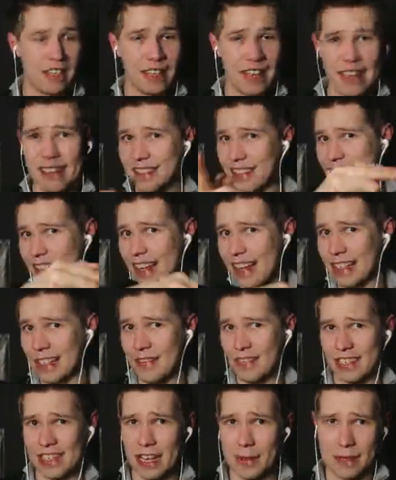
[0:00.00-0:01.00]
And it's exactly
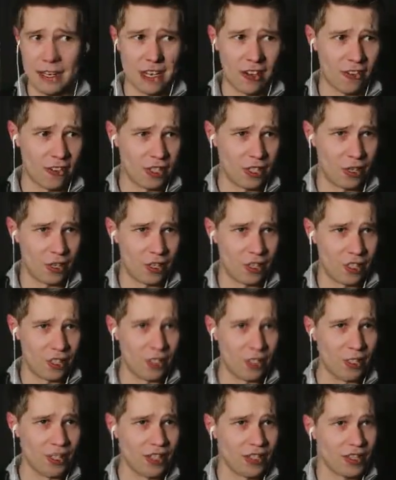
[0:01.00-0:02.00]
the same here on YouTube.